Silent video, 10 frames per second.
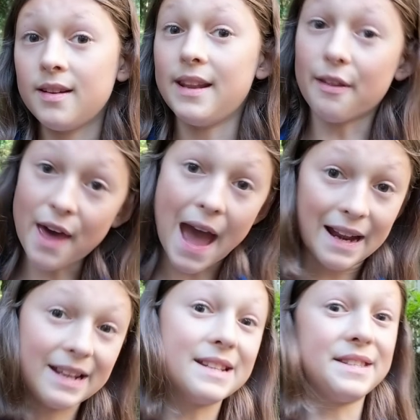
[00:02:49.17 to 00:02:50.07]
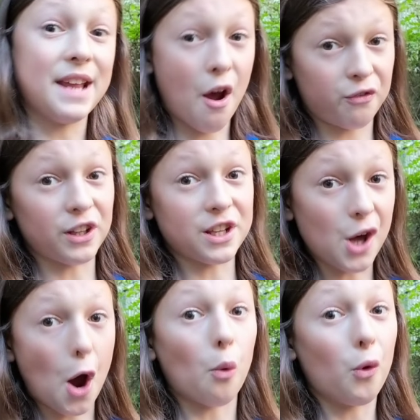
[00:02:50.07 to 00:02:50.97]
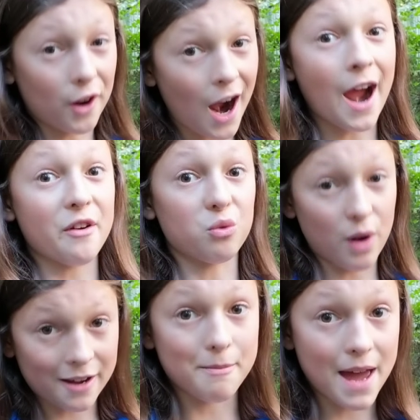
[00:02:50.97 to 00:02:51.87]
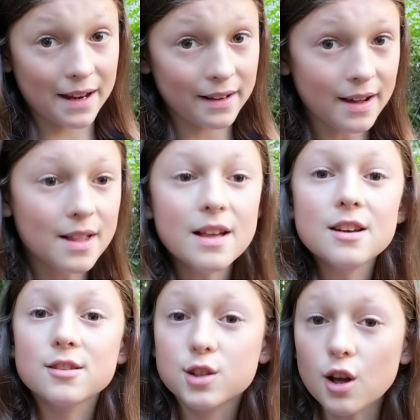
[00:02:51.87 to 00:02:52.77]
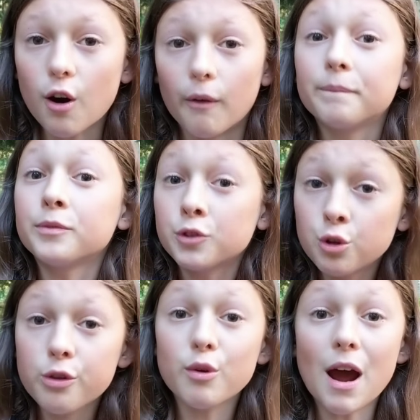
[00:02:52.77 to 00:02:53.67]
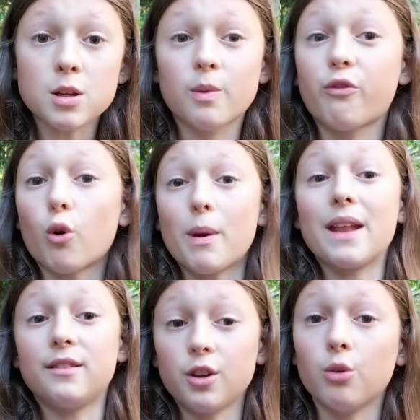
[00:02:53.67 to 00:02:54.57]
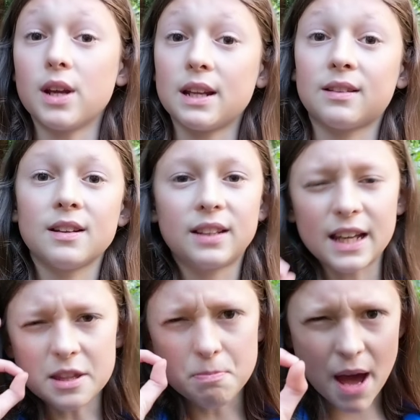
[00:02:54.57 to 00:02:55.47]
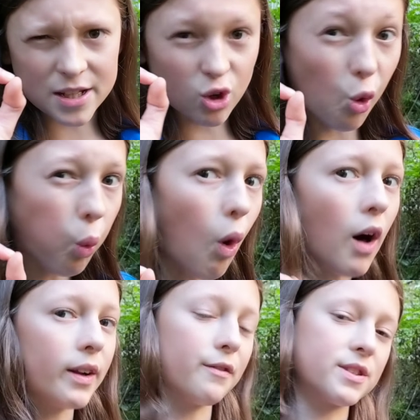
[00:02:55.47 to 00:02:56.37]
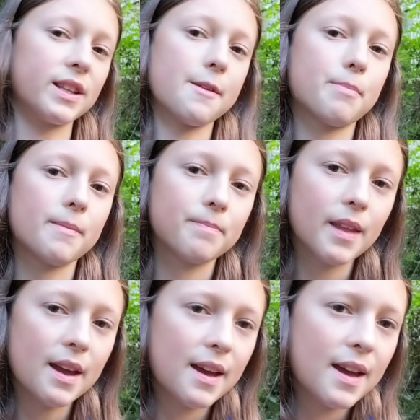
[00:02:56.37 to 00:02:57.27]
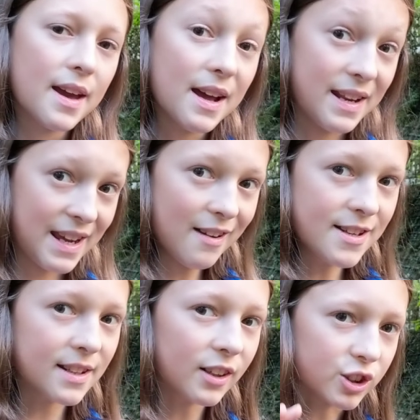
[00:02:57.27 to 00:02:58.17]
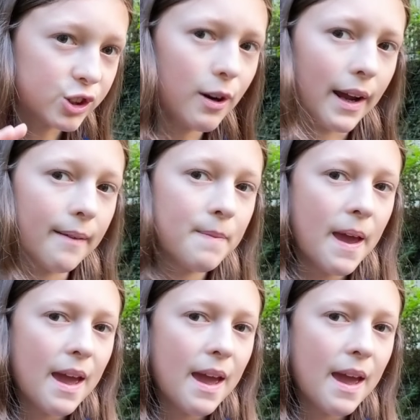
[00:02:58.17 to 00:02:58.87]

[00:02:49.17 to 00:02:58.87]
Now that is definitely not what I recommend. So, 2 to 3 hours before bed, don't eat to get the best quality of sleep. And here's a little trick.